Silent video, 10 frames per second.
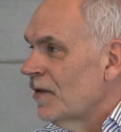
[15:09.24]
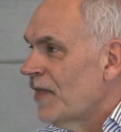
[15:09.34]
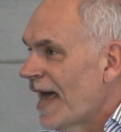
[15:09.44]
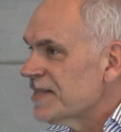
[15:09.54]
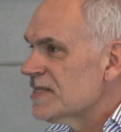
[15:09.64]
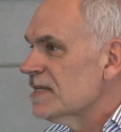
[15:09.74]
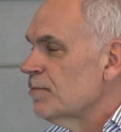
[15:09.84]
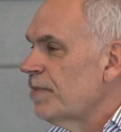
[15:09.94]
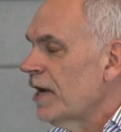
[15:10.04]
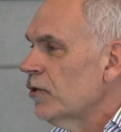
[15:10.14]
that's
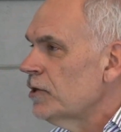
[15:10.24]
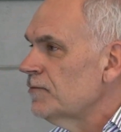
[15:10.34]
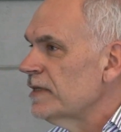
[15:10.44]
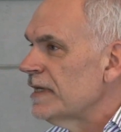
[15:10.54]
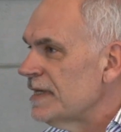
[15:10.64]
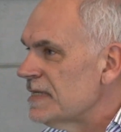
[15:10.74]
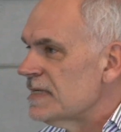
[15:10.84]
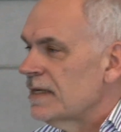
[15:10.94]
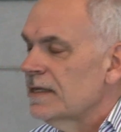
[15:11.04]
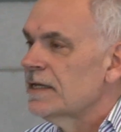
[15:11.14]
comparatively
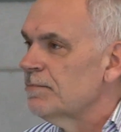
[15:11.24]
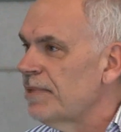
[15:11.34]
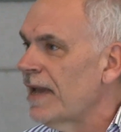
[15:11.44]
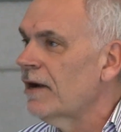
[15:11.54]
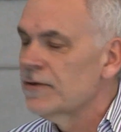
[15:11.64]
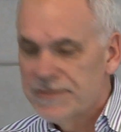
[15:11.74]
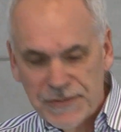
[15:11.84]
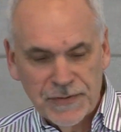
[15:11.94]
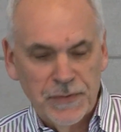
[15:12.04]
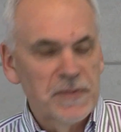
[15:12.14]
easy compared
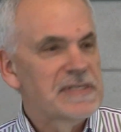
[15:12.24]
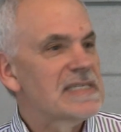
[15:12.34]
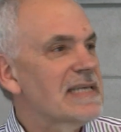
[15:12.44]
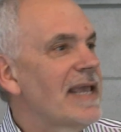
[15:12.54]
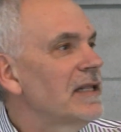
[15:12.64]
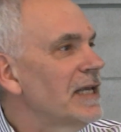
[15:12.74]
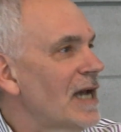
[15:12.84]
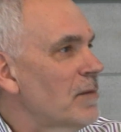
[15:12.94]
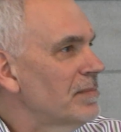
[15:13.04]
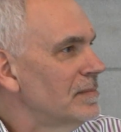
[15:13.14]
to scaling
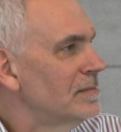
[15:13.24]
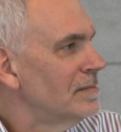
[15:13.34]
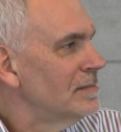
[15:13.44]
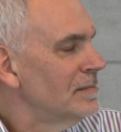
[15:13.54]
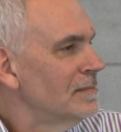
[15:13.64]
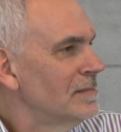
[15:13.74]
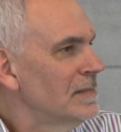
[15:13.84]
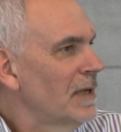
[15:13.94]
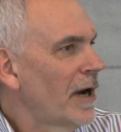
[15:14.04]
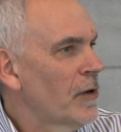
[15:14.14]
up
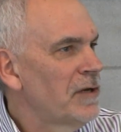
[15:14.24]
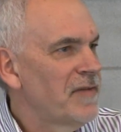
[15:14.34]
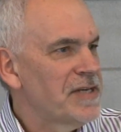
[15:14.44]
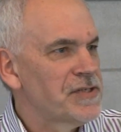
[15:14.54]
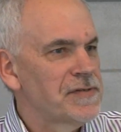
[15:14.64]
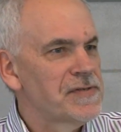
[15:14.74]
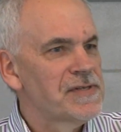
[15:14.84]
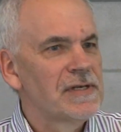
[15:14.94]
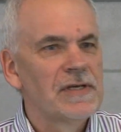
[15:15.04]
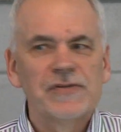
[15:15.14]
our
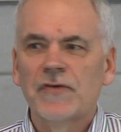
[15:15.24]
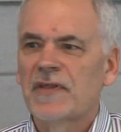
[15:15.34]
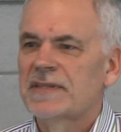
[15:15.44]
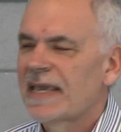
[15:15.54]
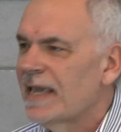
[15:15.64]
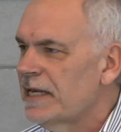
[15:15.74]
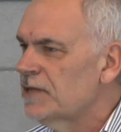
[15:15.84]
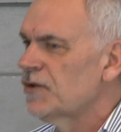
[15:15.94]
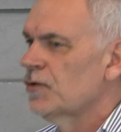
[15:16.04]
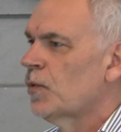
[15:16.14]
innovations so that they get
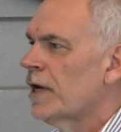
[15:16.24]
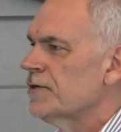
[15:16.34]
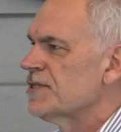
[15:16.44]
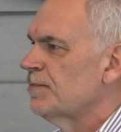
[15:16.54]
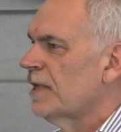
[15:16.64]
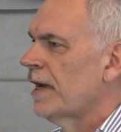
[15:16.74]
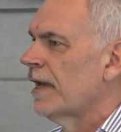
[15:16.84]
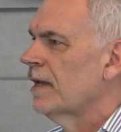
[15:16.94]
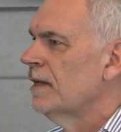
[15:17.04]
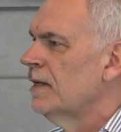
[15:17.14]
into the water
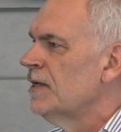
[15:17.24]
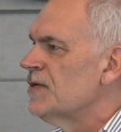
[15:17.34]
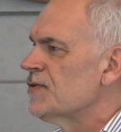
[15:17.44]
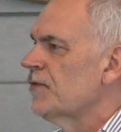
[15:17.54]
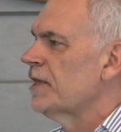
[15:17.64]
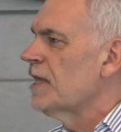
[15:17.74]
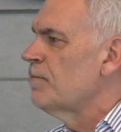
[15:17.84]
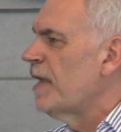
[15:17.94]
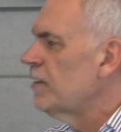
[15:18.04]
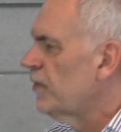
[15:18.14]
supply, so that they
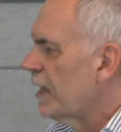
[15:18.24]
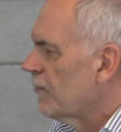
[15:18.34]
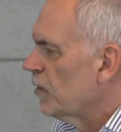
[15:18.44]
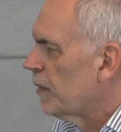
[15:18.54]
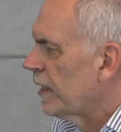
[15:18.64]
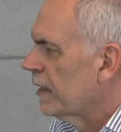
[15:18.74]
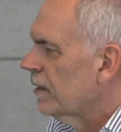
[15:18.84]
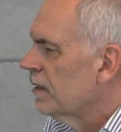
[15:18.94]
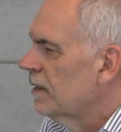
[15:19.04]
benefit everybody,